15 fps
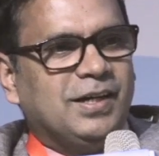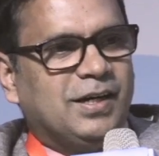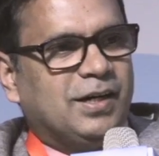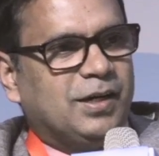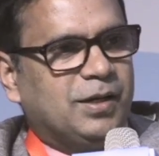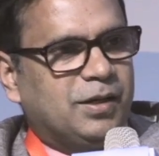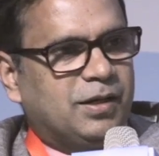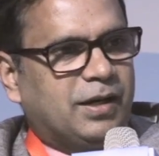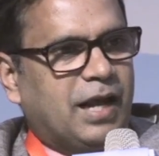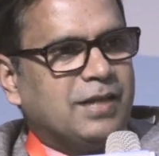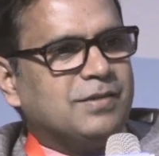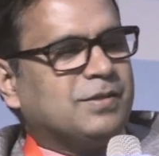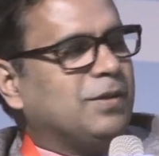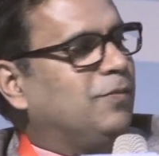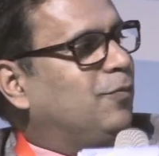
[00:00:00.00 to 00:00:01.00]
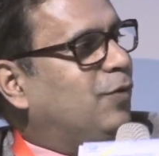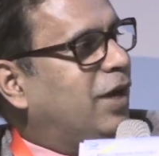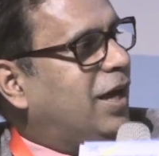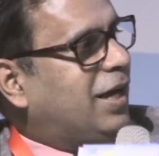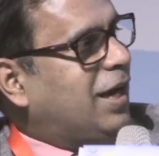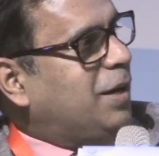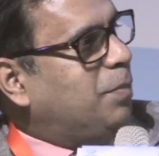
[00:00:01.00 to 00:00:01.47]

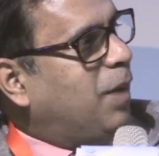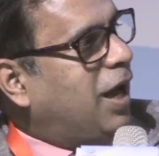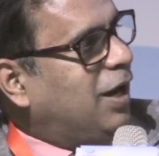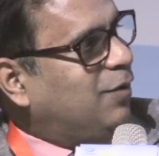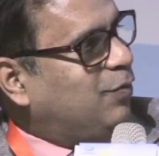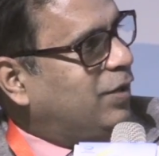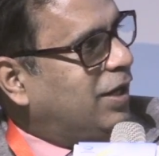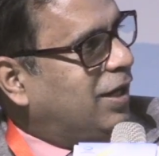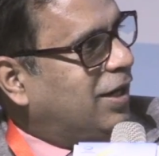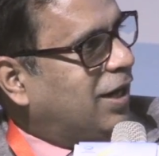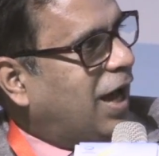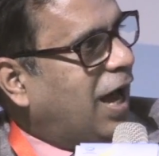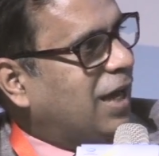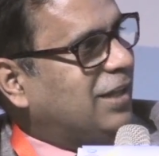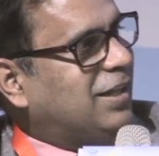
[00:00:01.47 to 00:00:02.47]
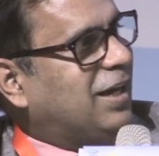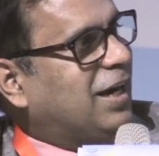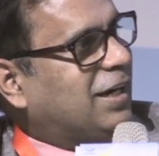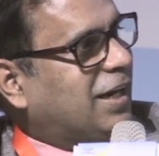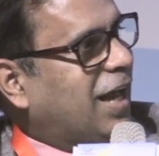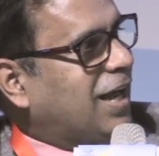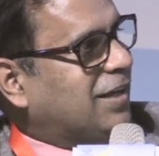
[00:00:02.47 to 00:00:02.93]
ransomware and malware either
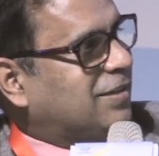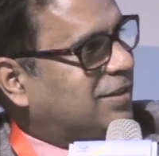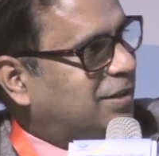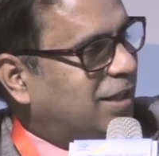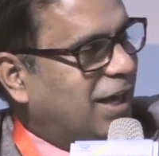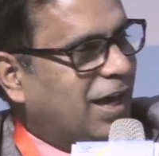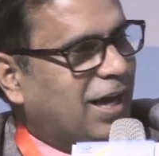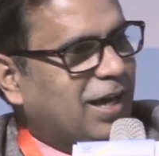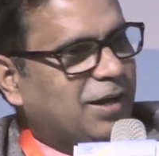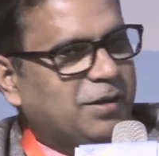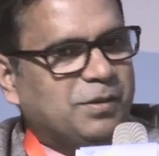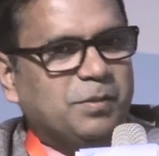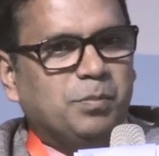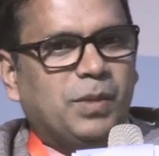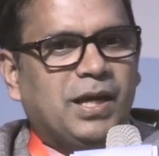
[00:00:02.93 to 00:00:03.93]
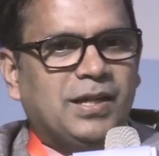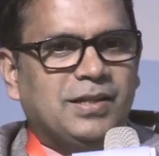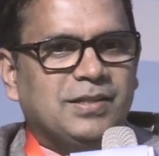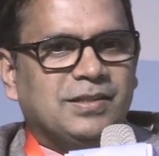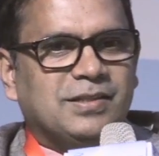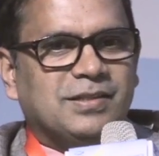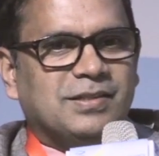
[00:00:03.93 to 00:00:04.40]
attacks their
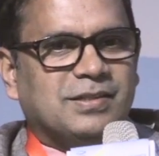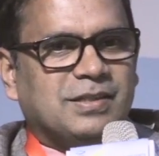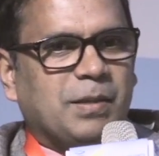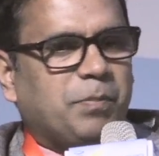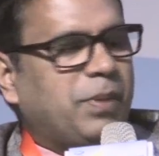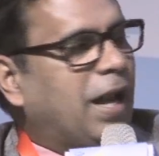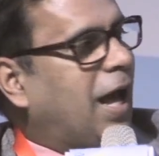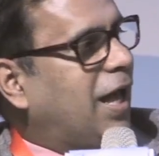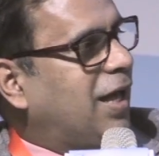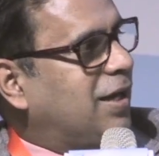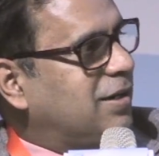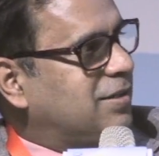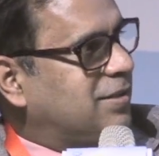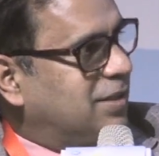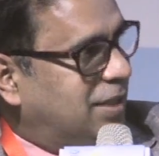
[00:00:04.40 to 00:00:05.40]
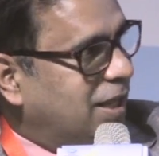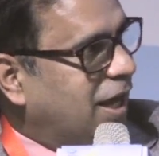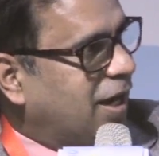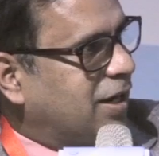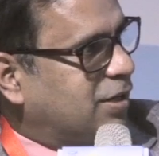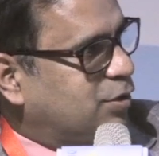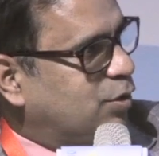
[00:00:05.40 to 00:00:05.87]
main suppliers, they
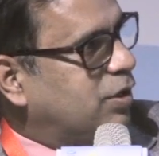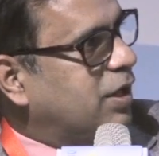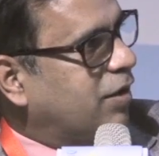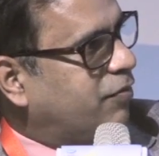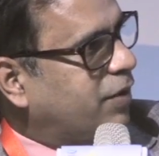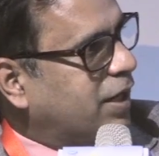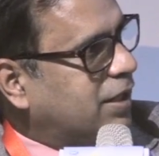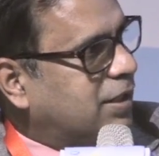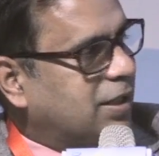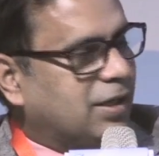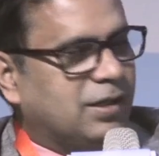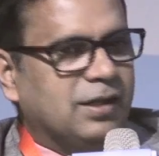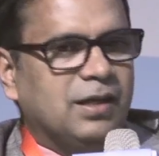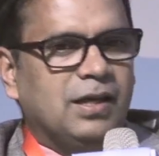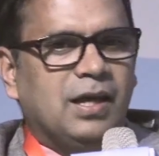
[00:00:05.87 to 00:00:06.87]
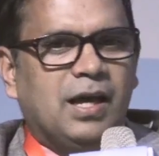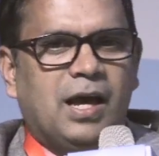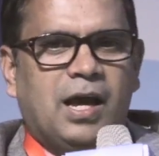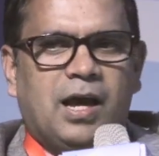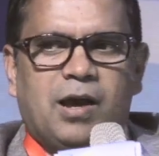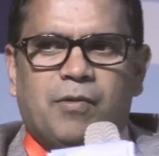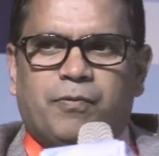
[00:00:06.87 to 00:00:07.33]
are actually affected.
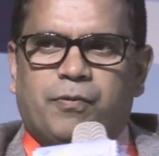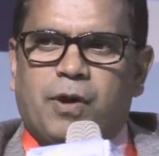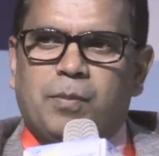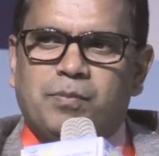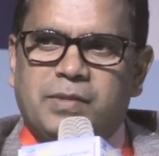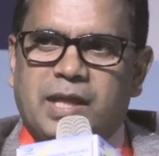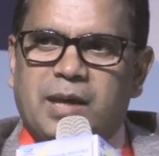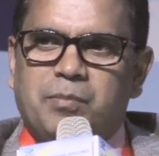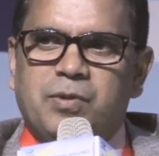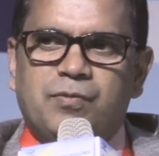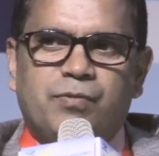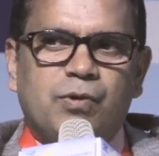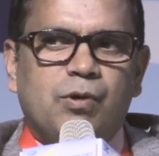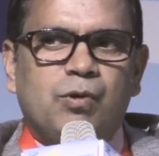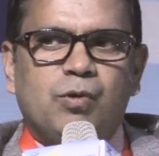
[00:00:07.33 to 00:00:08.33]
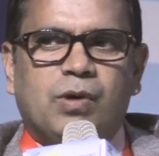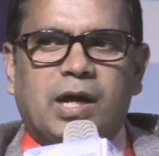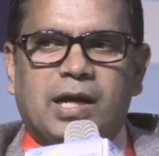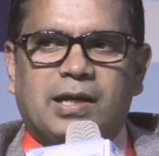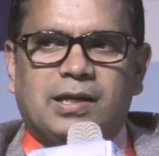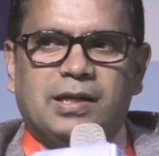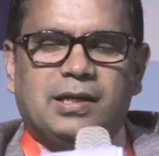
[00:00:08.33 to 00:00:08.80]
From them, if you look
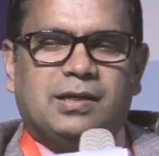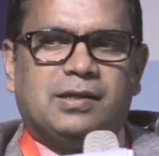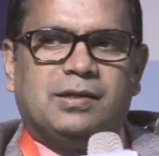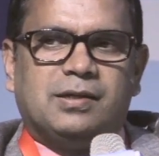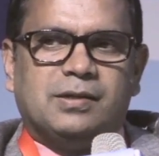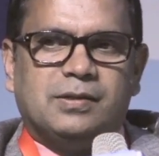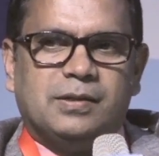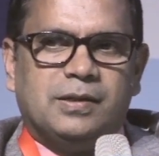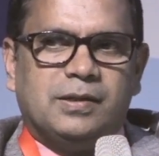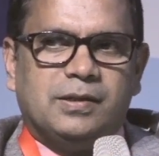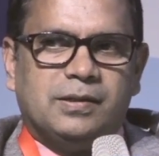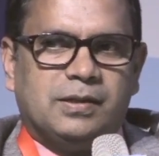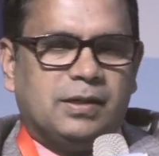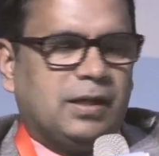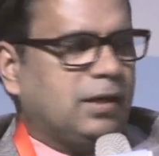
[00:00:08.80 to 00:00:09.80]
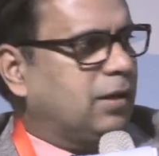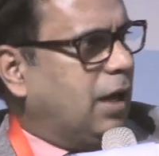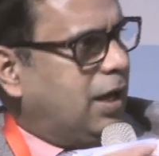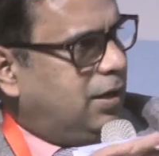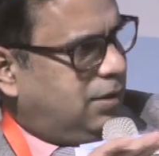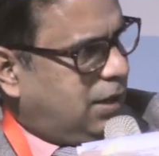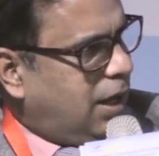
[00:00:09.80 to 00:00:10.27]
at it, and
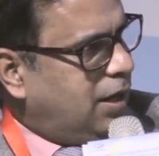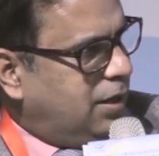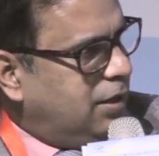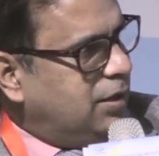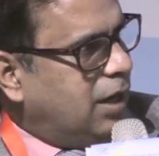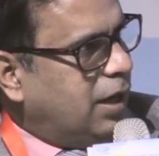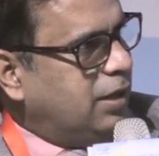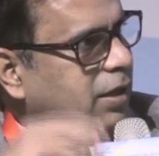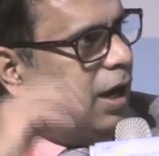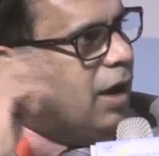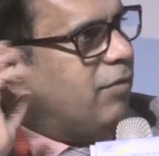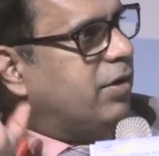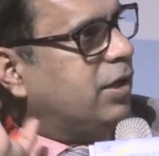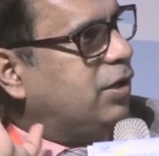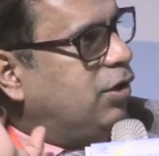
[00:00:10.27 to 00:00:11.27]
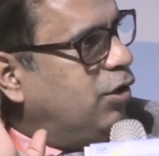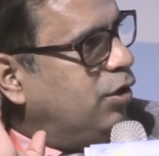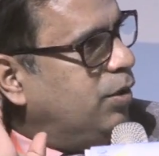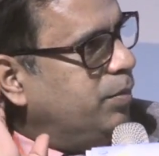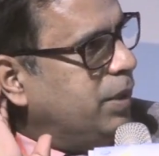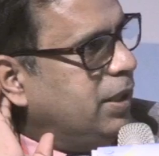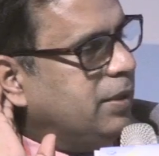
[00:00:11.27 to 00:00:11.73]
in our
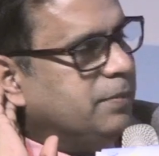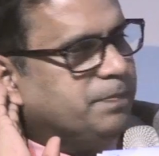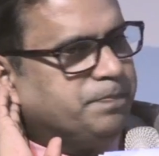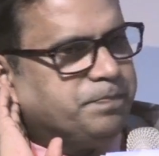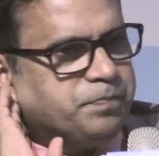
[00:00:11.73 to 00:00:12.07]
economy,